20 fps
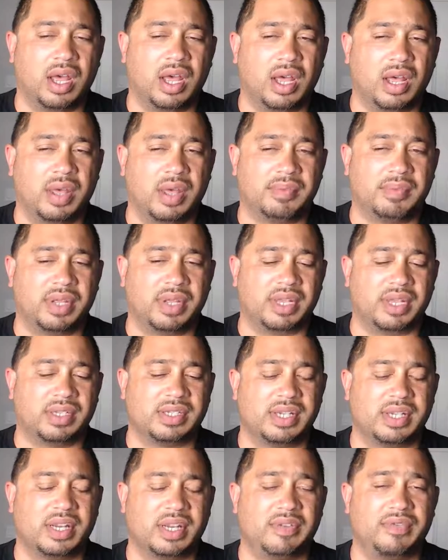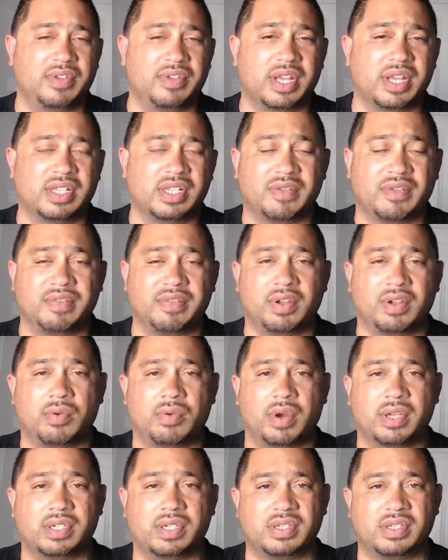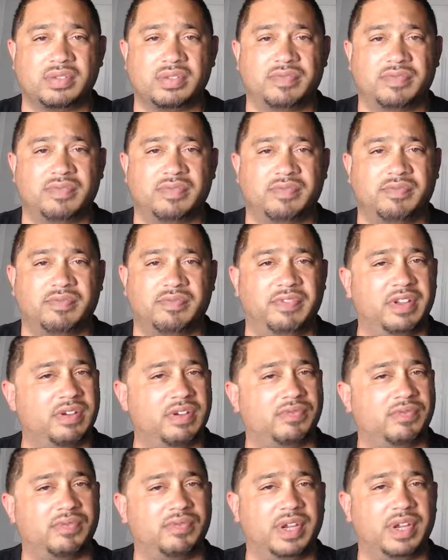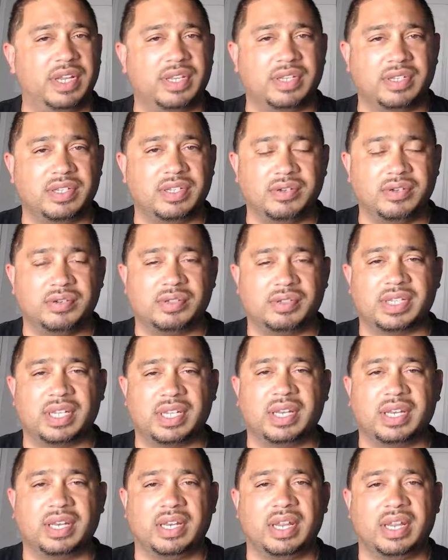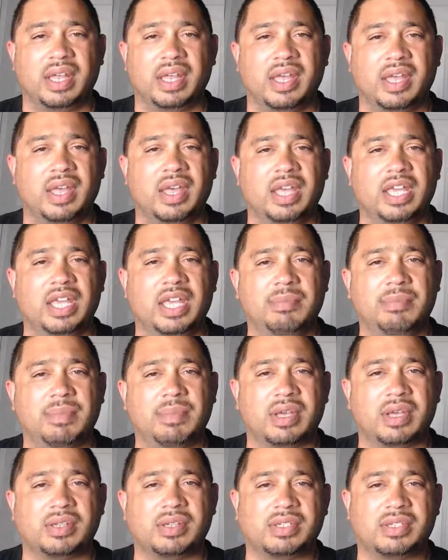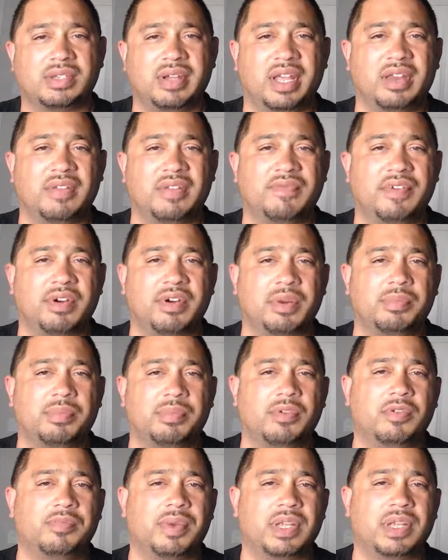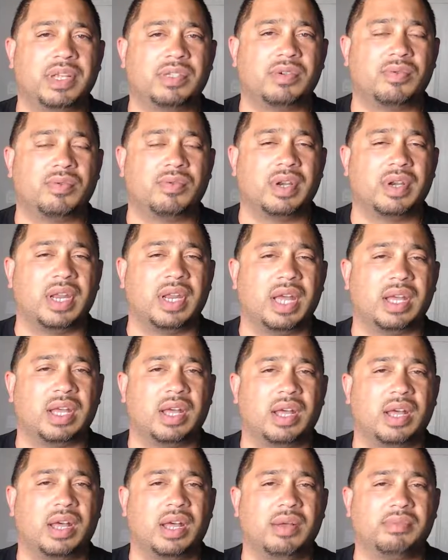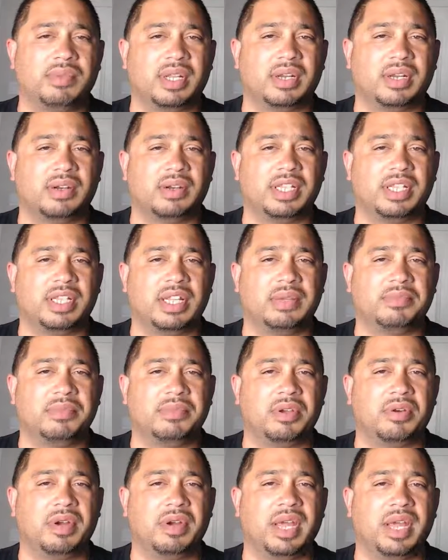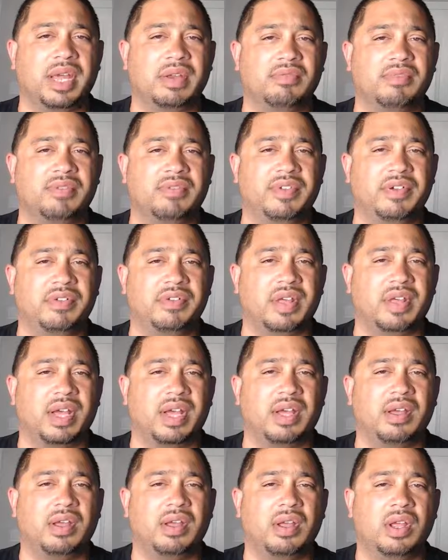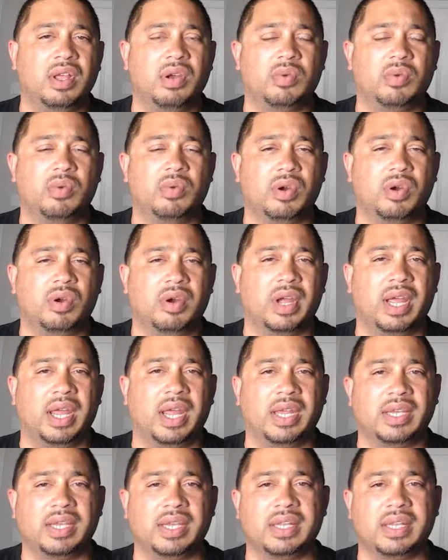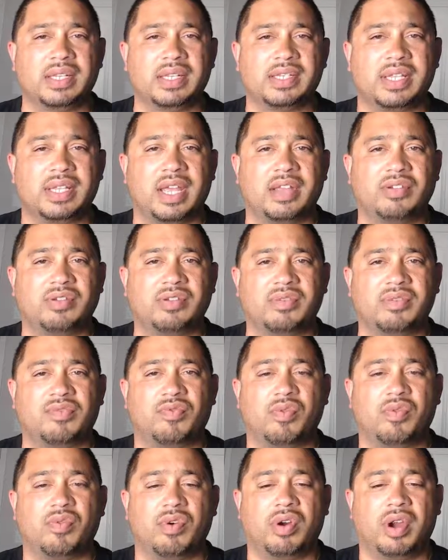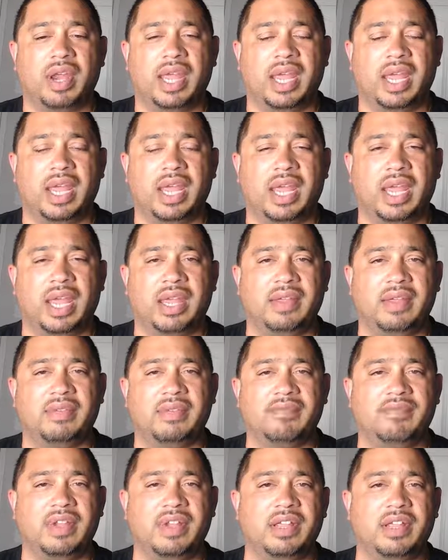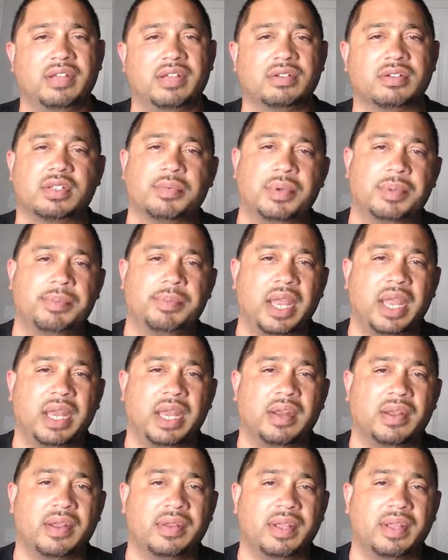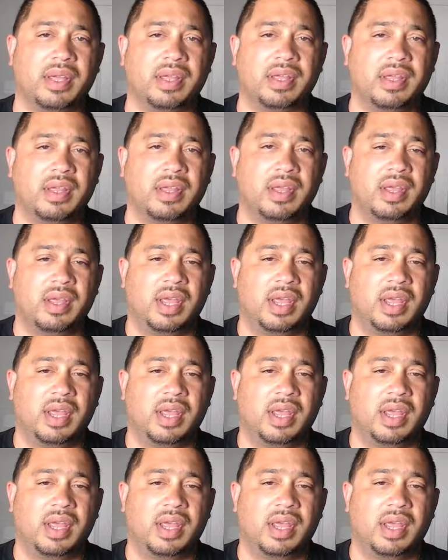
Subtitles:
Like I said, if you guys have any questions, feel free to send an email to info@improvemyscore.com. Let our team go ahead and review that. We'll go ahead and get it scheduled for a video to be made on that.